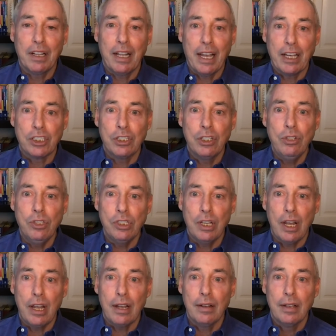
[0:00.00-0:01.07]
last
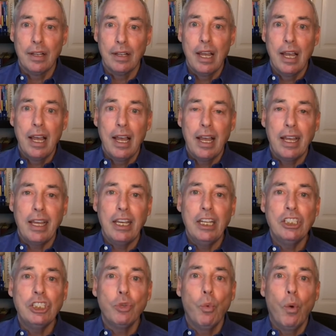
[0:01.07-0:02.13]
Tuesday,
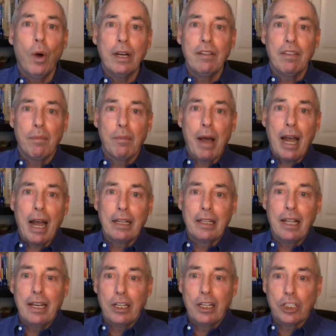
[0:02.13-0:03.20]
each one of them
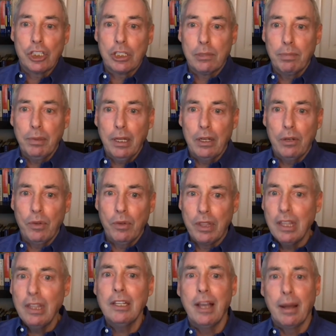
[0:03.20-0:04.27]
highlighting a split
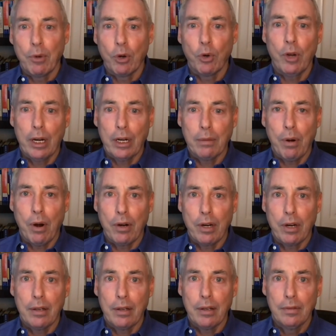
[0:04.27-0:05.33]
within the Democratic
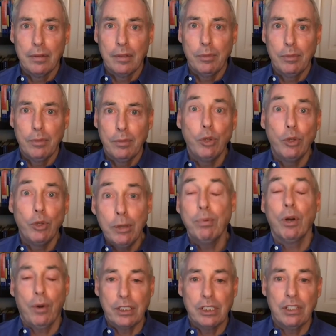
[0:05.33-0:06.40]
Party between
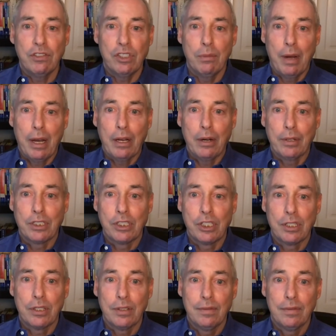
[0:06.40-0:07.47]
progressives and
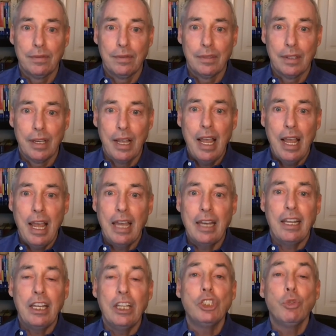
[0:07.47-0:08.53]
moderates,
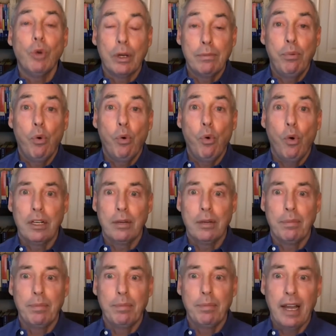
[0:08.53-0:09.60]
and each one pointing to
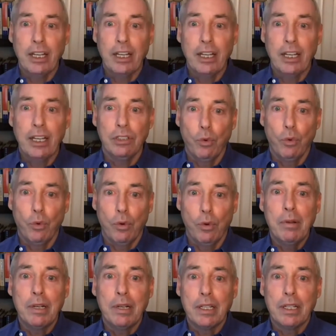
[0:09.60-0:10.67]
potential for
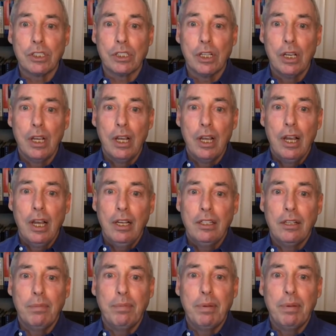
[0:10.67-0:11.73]
Republicans
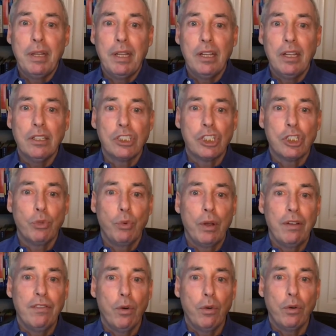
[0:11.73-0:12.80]
to peel swing
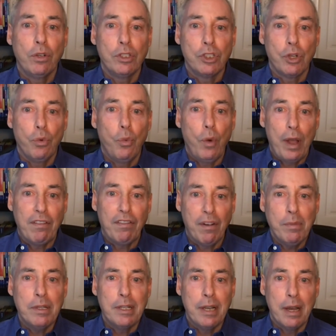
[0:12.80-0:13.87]
voters away from the
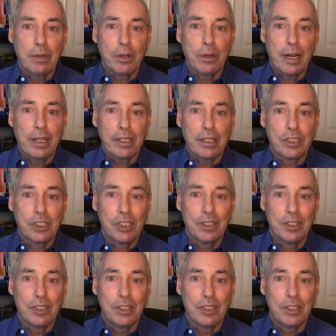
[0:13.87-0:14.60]
Democrats